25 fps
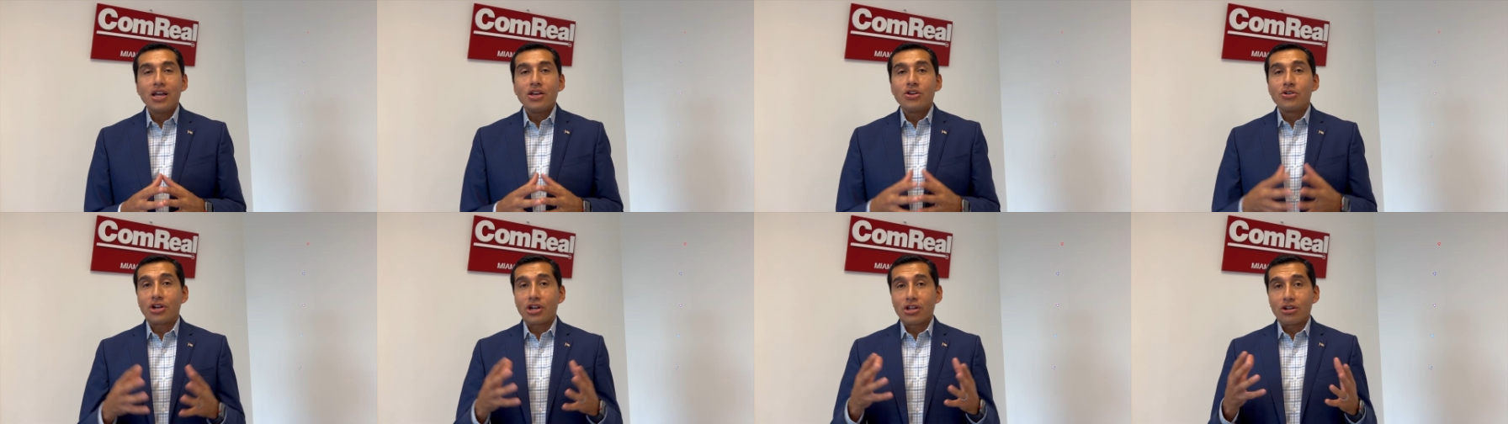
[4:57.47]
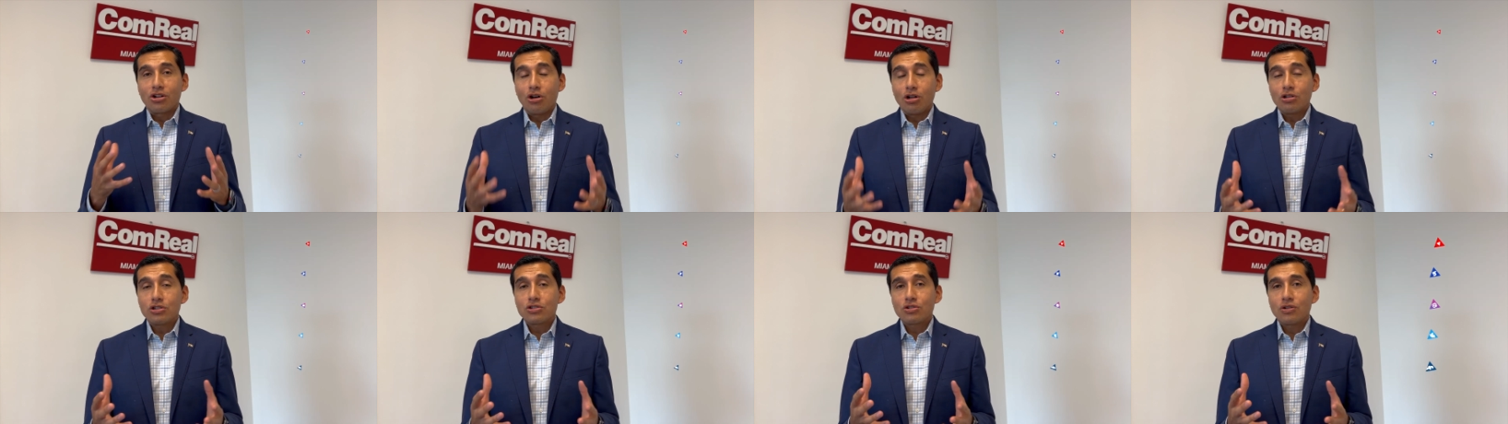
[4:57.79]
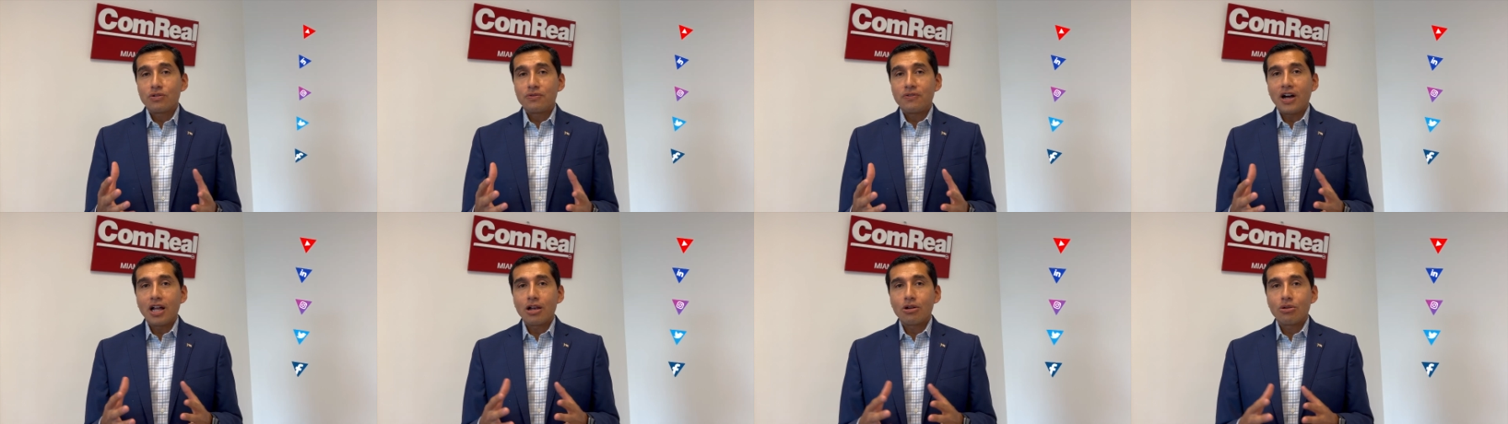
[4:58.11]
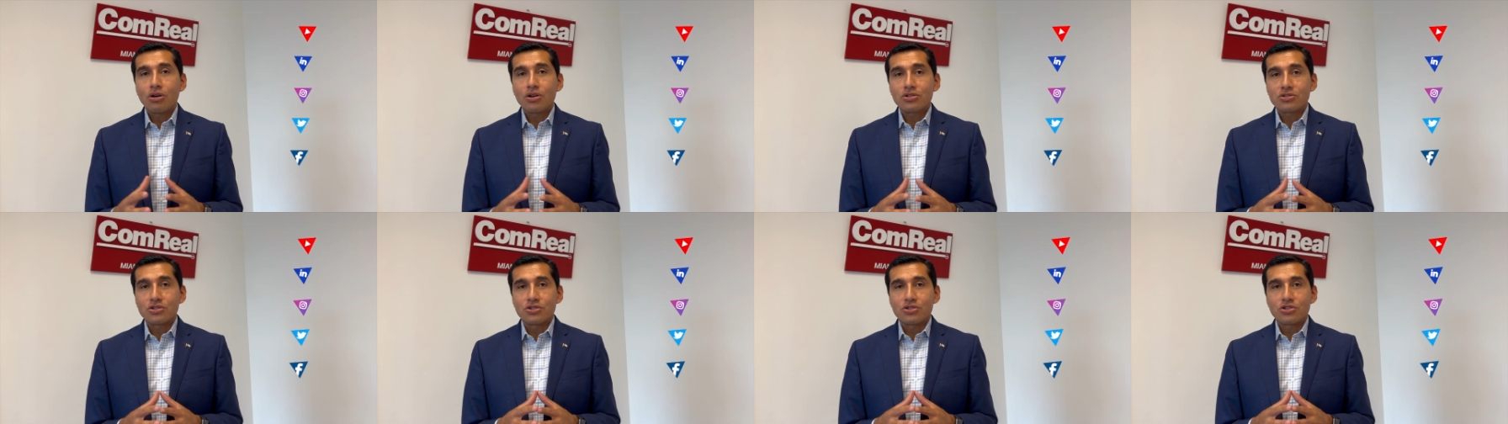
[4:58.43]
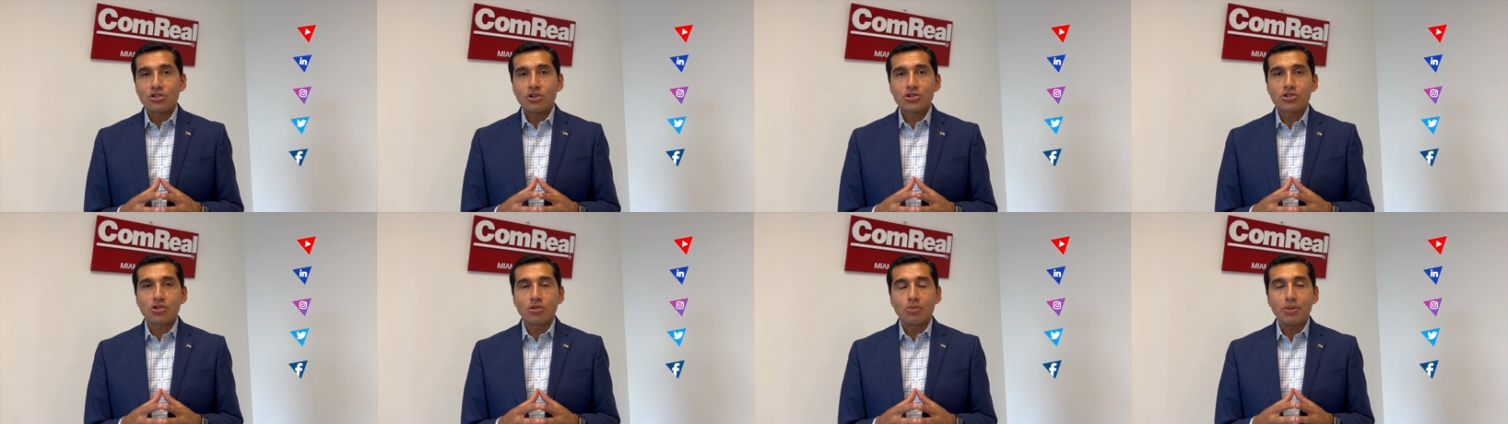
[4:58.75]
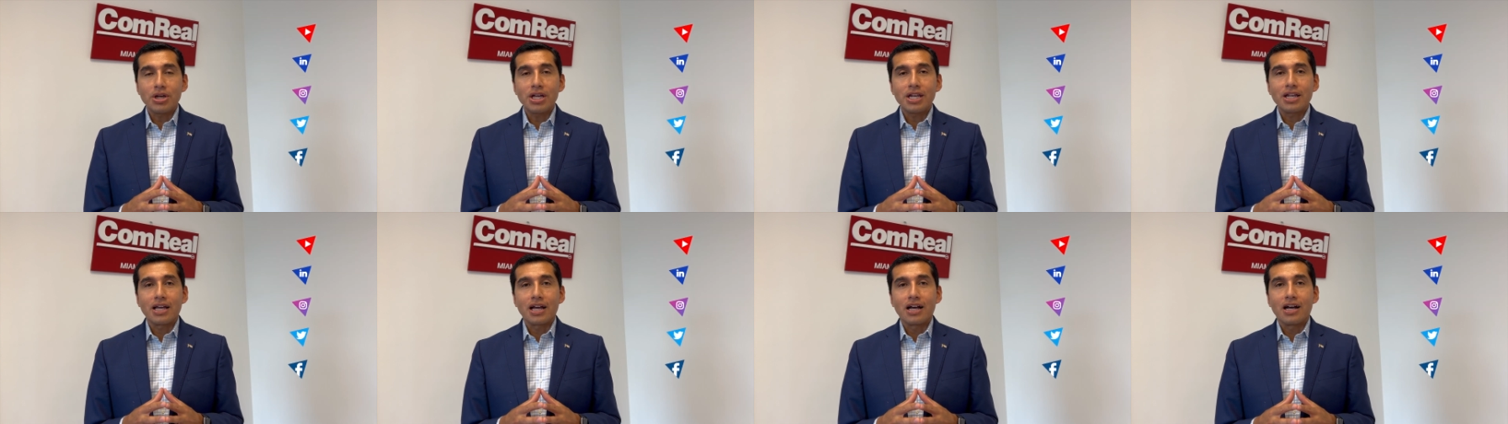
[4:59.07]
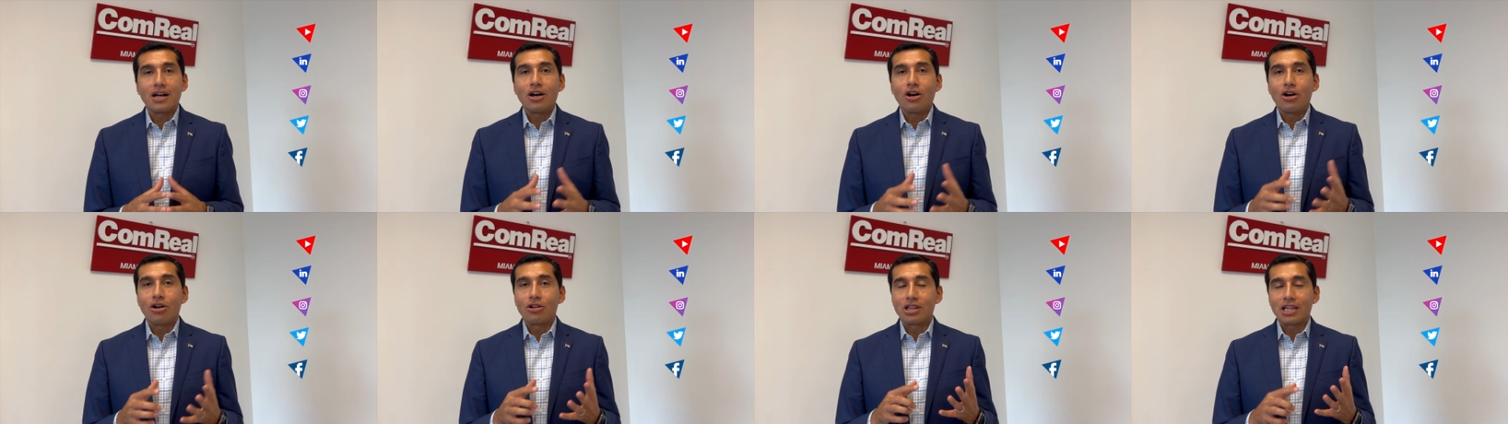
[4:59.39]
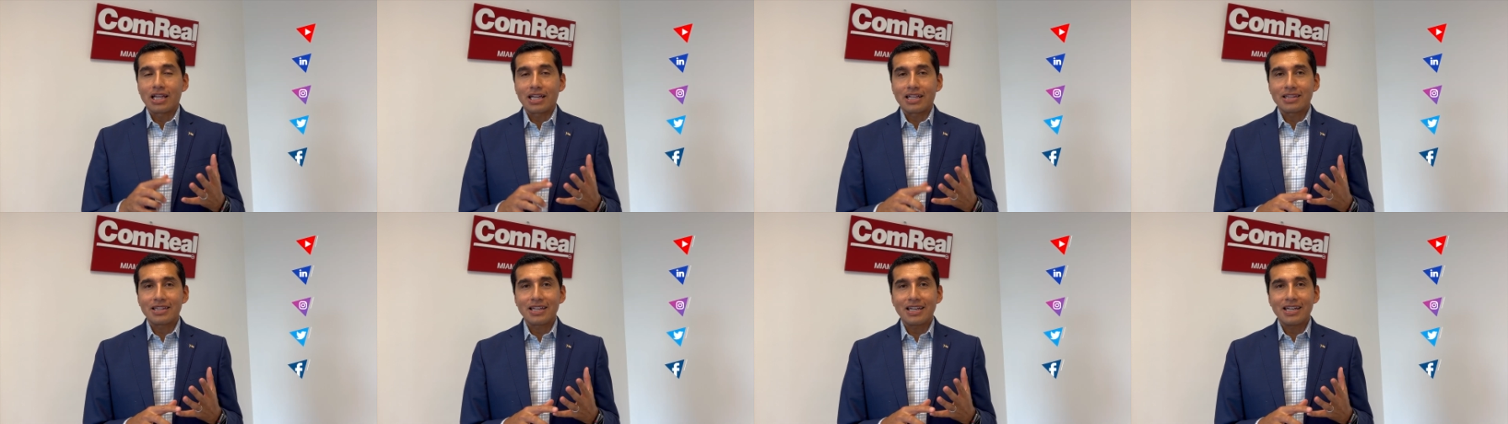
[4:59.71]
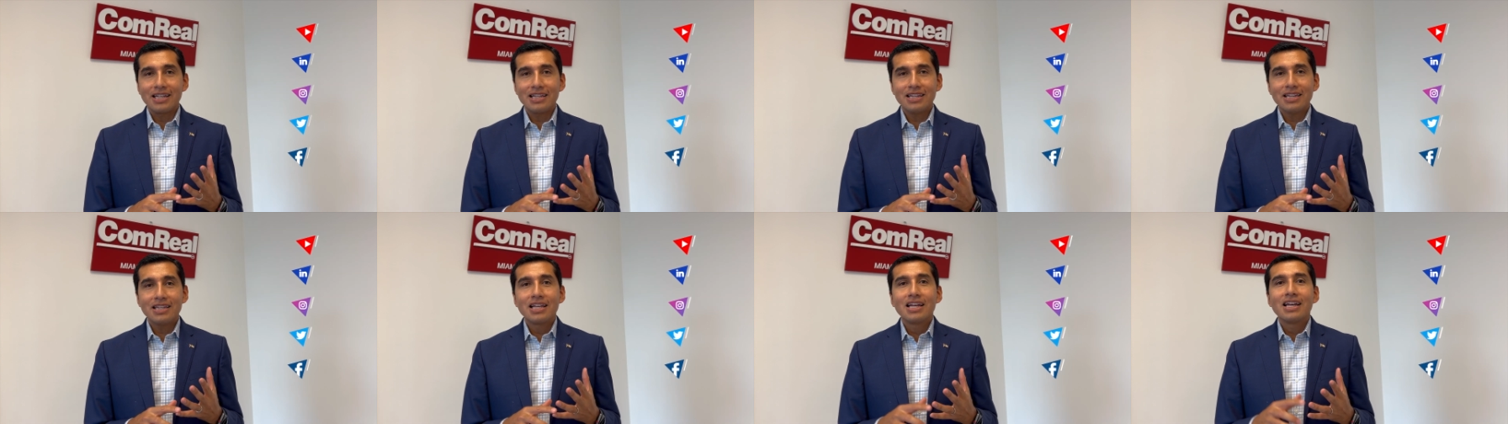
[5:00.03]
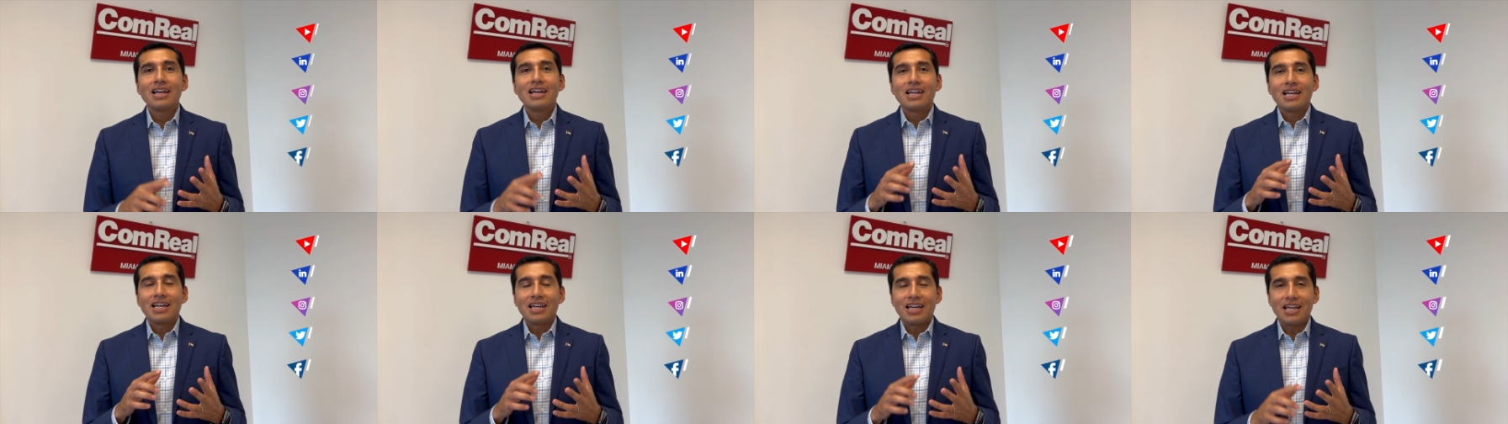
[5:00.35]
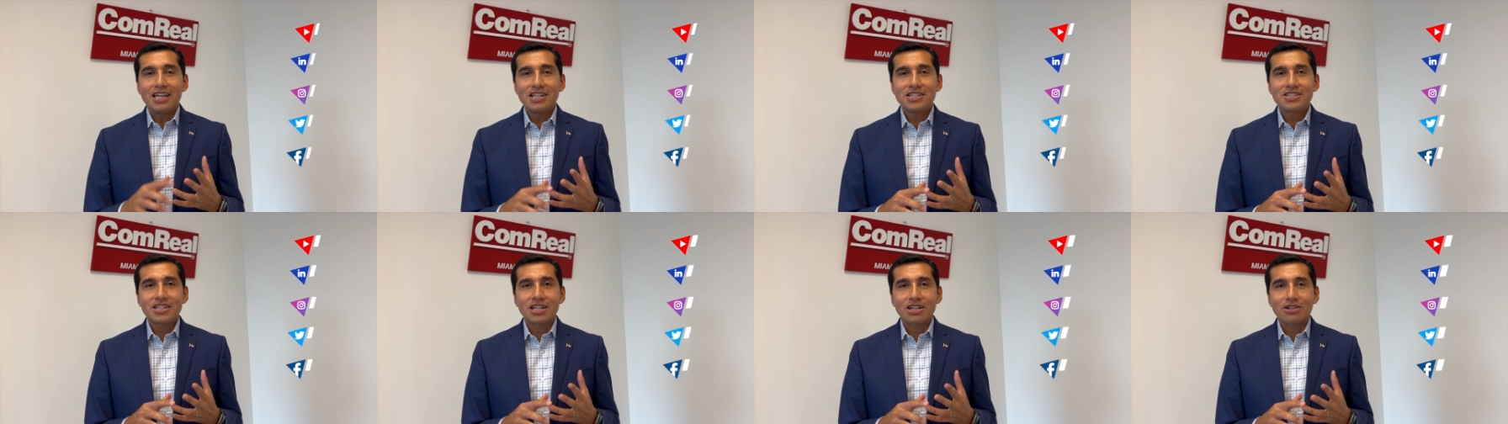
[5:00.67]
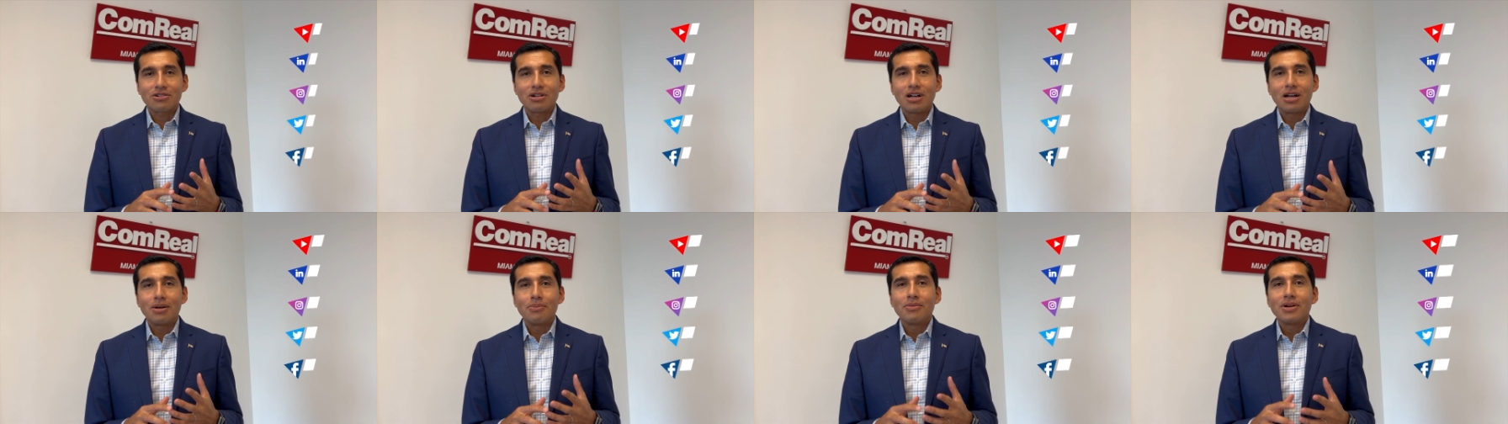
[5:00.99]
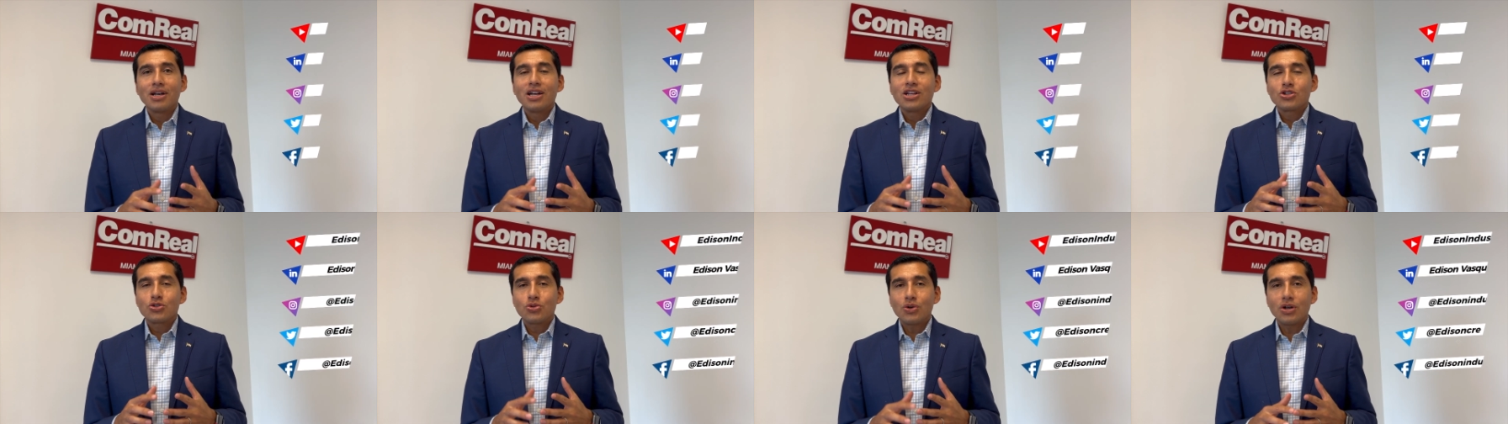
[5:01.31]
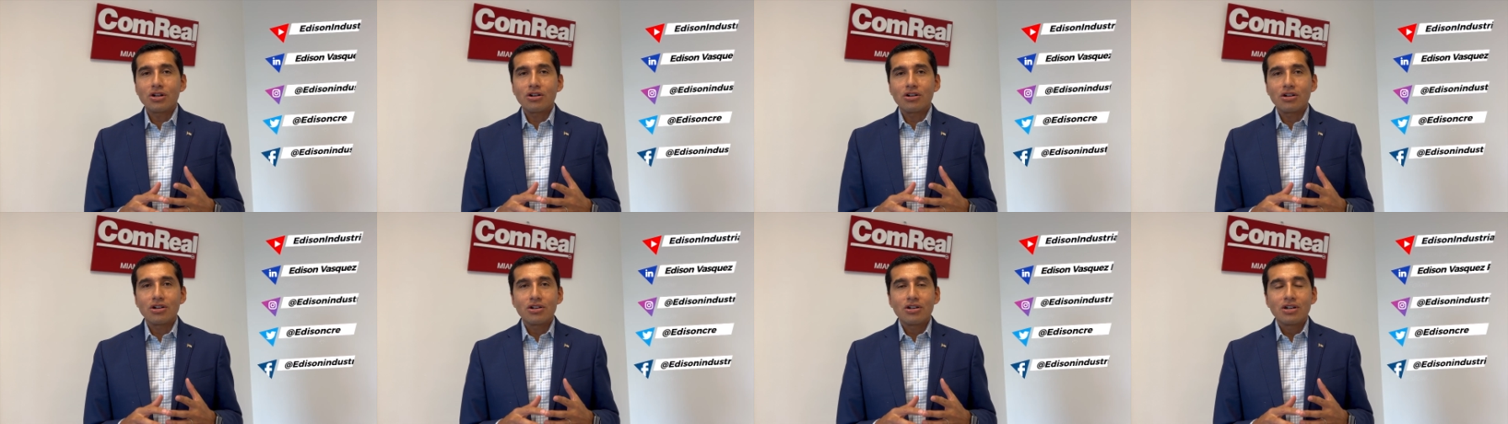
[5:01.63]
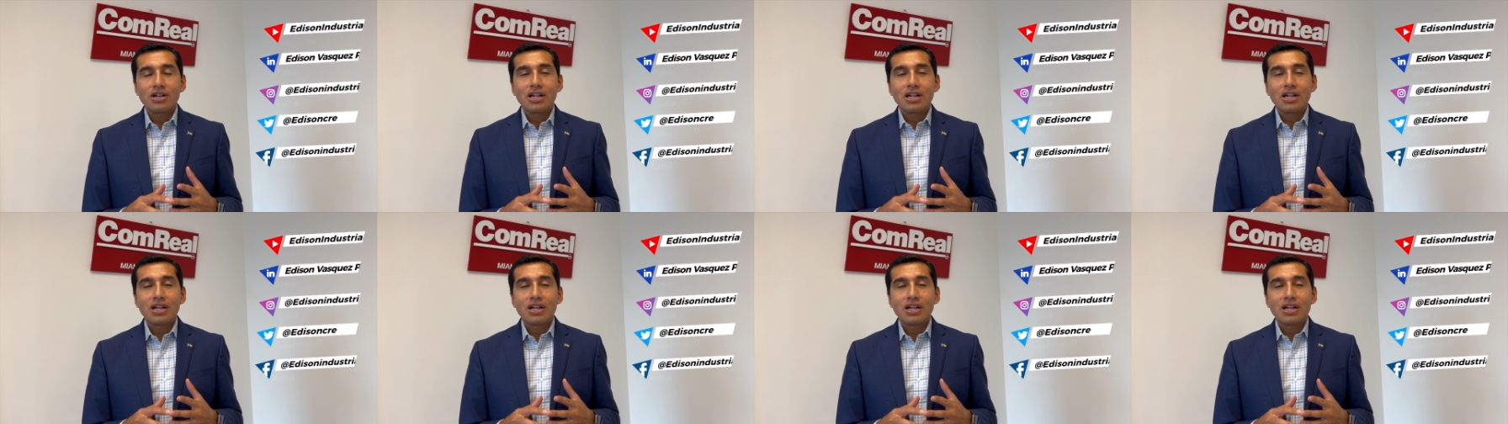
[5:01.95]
You can also follow us on social media on LinkedIn, Instagram, Twitter,